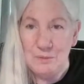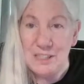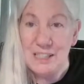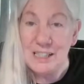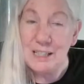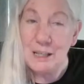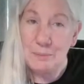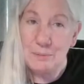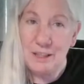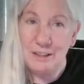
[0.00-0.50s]

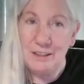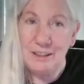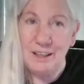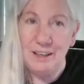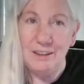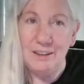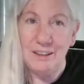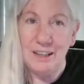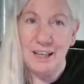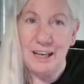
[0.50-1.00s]
slept on the
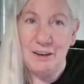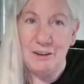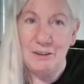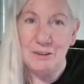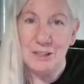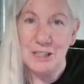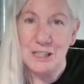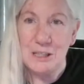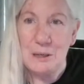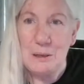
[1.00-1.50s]
other
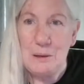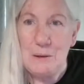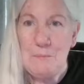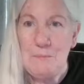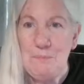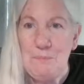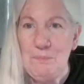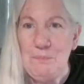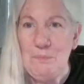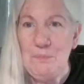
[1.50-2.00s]
couch,
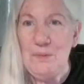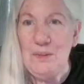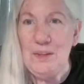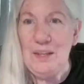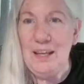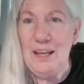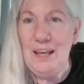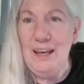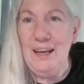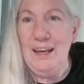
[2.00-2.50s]

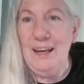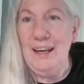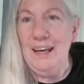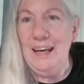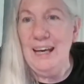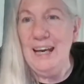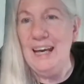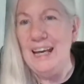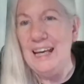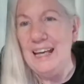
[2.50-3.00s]

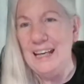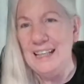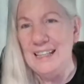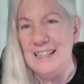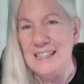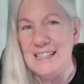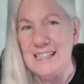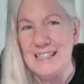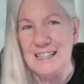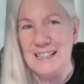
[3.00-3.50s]

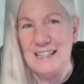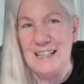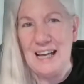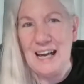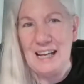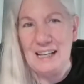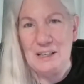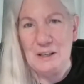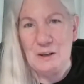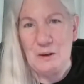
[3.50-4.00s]
and she
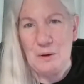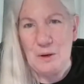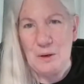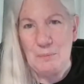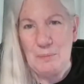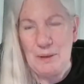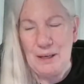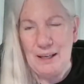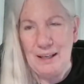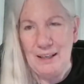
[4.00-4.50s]
had to go to
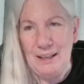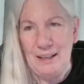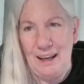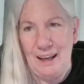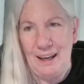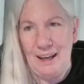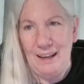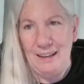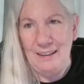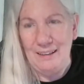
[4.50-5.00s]
bed
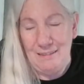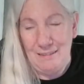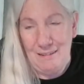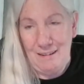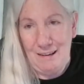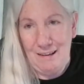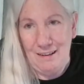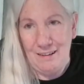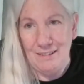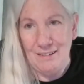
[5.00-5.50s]
at
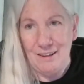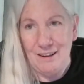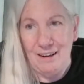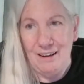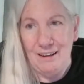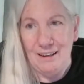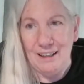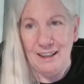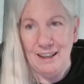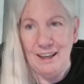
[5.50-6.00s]
9
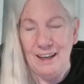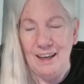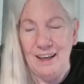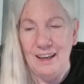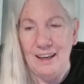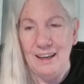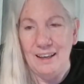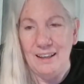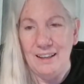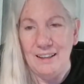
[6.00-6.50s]
o'clock,
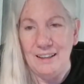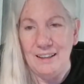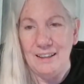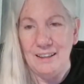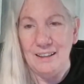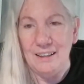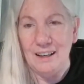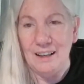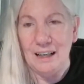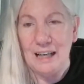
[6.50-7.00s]

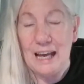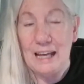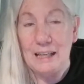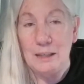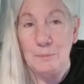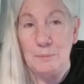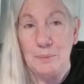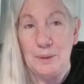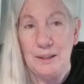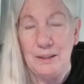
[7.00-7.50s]
and had
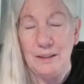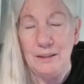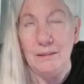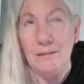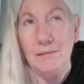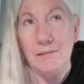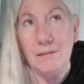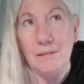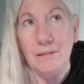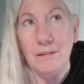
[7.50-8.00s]
to
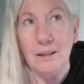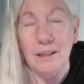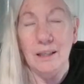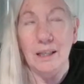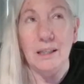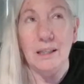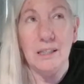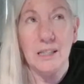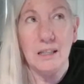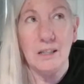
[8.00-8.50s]
be,
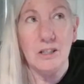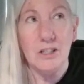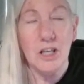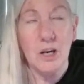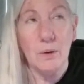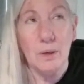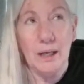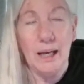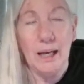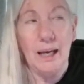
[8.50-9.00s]
yeah, they take the
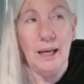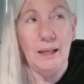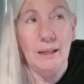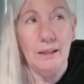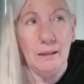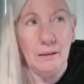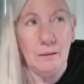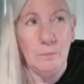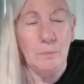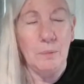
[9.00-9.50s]
shower at 8
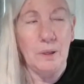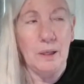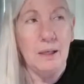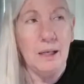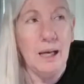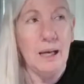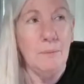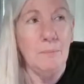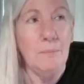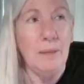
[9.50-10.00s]
and been
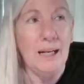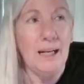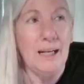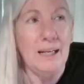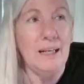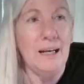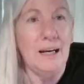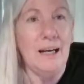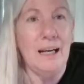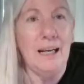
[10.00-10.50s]
in bed
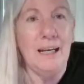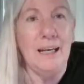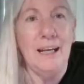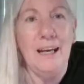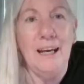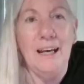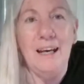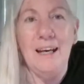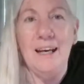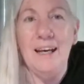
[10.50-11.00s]
at 9.
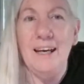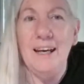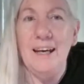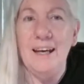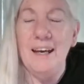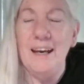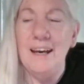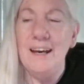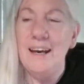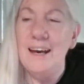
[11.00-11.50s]

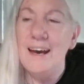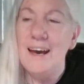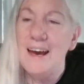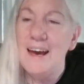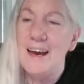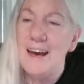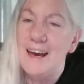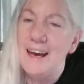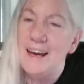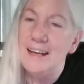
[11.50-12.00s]

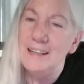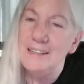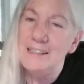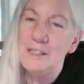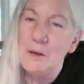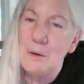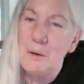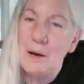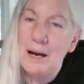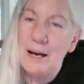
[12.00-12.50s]
And
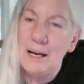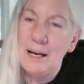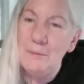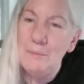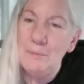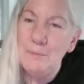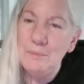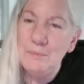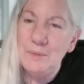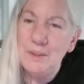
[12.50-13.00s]
so
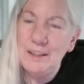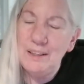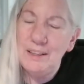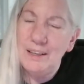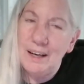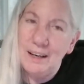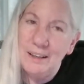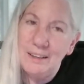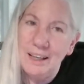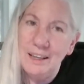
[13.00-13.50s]
I'm
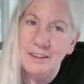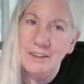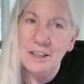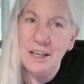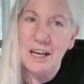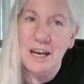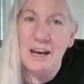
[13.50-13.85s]
on the other